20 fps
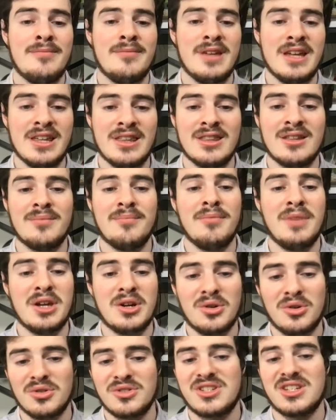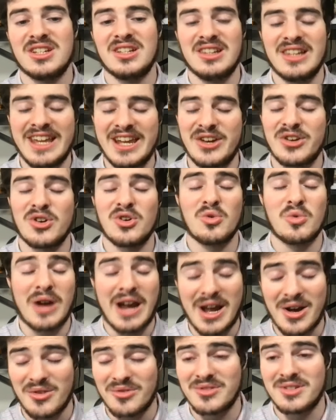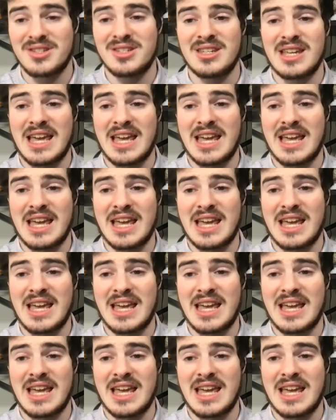in the middle to later rounds.